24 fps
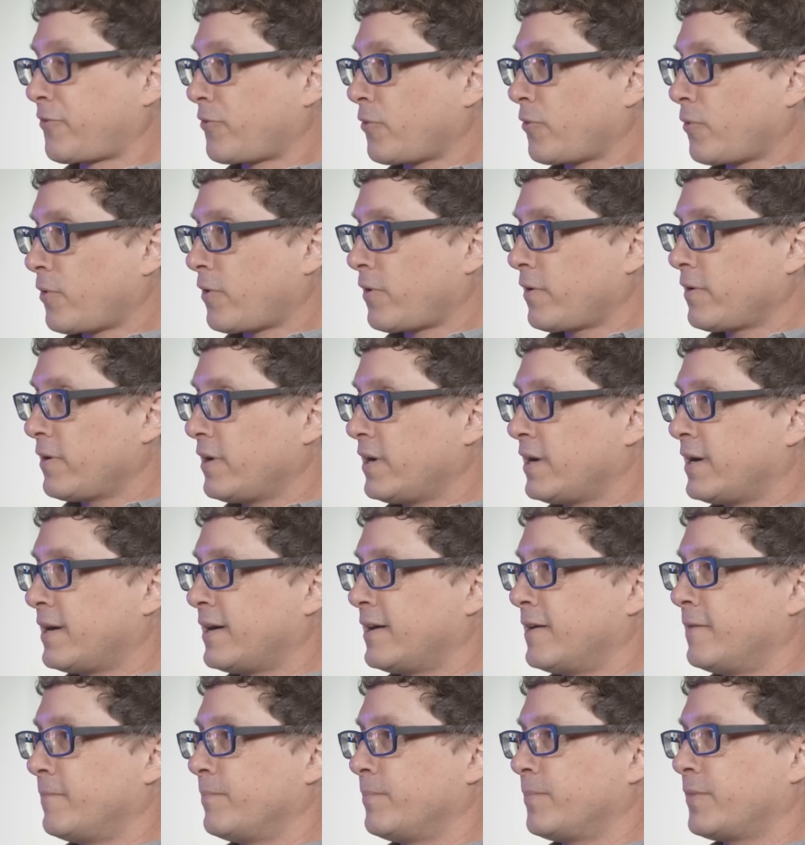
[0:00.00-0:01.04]
Store,
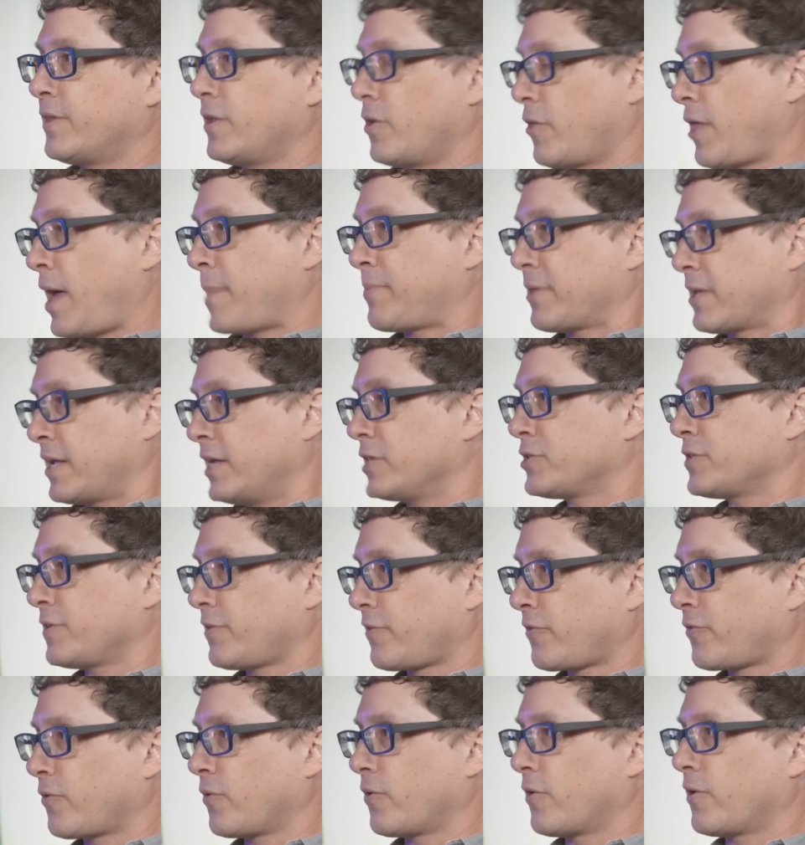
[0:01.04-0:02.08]
um, you know, the application
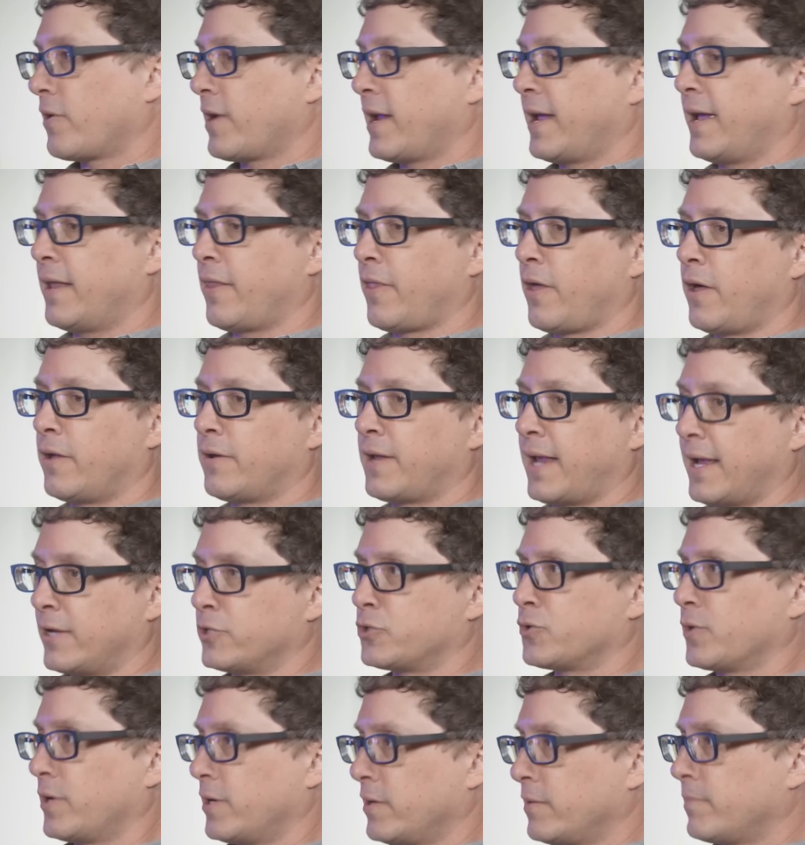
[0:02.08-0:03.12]
store, and on
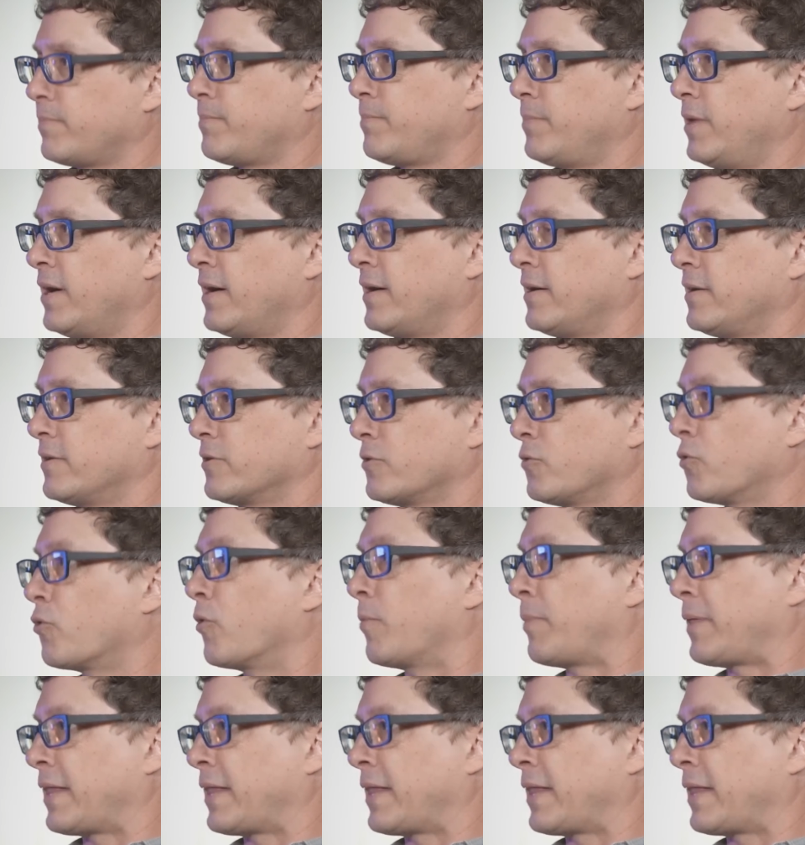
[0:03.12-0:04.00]
Android, uh, Google